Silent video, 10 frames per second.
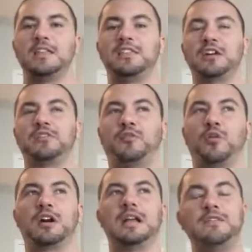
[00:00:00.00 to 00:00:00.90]

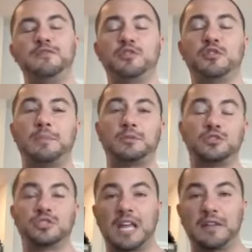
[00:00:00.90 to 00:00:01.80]
Therefore, if you're able
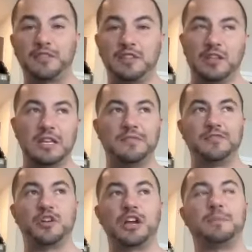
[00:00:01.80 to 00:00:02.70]

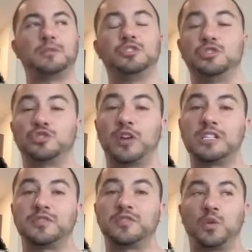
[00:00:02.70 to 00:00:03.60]
to
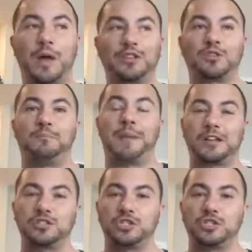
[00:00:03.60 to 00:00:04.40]
transfer the wealth back